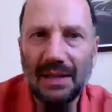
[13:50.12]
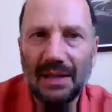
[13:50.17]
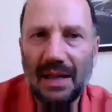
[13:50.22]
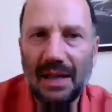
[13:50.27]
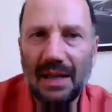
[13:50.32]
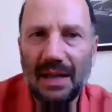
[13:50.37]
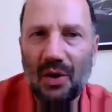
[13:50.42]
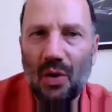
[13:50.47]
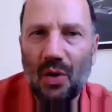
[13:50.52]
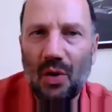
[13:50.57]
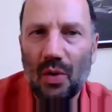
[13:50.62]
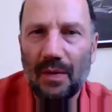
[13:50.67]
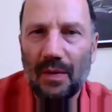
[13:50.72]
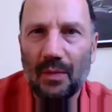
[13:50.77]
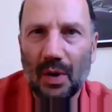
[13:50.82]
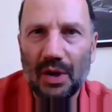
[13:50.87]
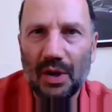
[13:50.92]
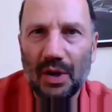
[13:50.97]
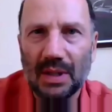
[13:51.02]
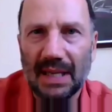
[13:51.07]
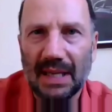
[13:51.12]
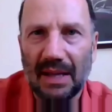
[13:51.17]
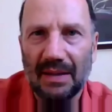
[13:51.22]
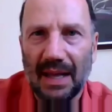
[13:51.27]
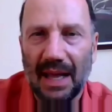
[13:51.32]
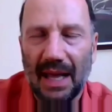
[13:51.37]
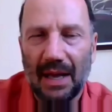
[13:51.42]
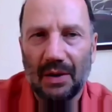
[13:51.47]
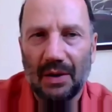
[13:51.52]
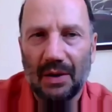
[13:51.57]
the core of what you said
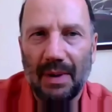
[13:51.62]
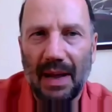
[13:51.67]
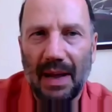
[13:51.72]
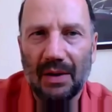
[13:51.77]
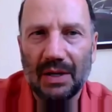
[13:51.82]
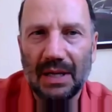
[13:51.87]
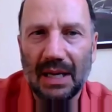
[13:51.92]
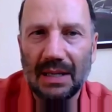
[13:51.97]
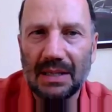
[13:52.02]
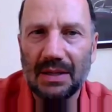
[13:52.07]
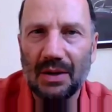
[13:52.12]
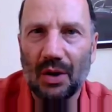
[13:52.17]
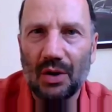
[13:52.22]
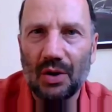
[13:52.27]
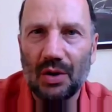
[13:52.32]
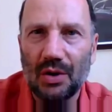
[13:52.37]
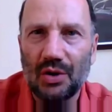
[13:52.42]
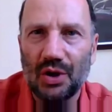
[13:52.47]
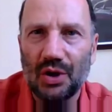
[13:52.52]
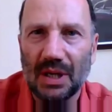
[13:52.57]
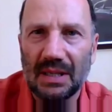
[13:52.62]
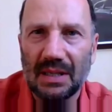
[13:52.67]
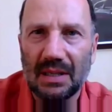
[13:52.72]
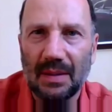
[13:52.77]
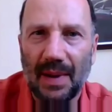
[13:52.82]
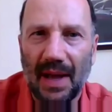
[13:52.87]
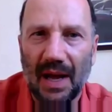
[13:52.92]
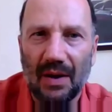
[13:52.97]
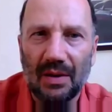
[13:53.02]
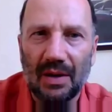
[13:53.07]
there around it's not just
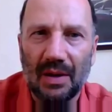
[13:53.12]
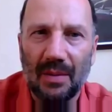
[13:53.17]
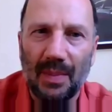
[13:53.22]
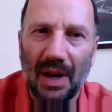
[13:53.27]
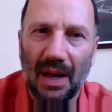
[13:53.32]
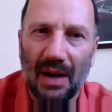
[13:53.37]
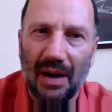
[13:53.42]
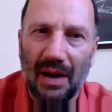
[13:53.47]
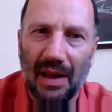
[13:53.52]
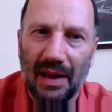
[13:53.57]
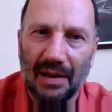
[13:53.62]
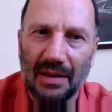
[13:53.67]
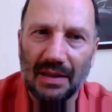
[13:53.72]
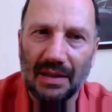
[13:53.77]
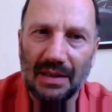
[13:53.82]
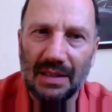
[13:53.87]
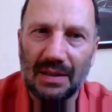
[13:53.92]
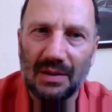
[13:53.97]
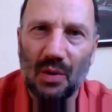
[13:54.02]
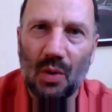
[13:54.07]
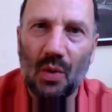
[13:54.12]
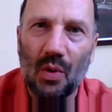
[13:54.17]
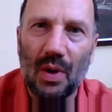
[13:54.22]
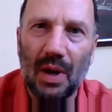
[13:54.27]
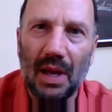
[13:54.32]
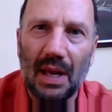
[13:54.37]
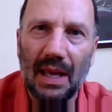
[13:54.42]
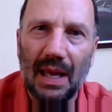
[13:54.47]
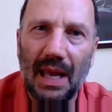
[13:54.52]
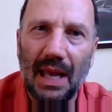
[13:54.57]
about compliance,
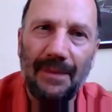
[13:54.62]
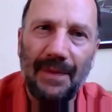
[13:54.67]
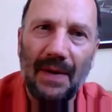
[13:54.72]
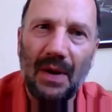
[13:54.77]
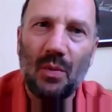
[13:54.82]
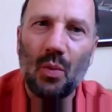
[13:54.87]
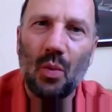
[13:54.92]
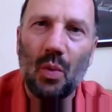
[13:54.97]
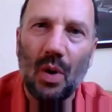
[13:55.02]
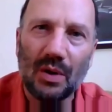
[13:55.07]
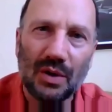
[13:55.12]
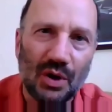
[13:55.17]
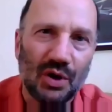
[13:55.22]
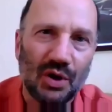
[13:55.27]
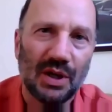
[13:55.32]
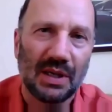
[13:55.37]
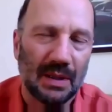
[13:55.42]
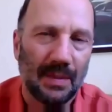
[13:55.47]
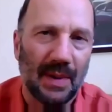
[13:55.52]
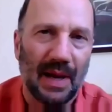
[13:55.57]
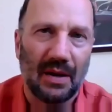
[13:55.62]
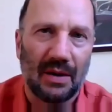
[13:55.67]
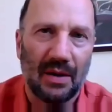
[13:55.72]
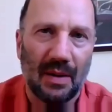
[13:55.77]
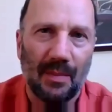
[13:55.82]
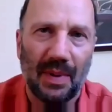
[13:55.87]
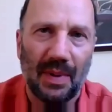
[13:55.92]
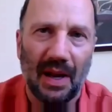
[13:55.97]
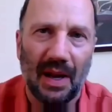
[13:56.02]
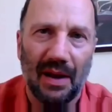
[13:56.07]
or if it was just
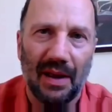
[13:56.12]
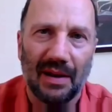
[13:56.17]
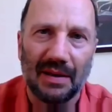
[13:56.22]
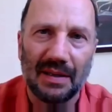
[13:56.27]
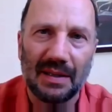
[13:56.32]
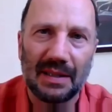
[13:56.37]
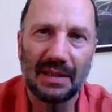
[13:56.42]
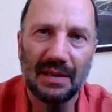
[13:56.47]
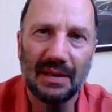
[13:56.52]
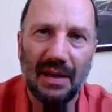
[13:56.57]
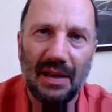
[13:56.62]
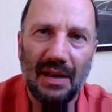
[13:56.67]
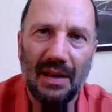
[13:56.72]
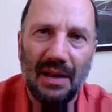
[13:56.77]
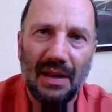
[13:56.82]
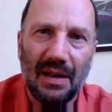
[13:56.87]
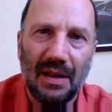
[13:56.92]
about compliance,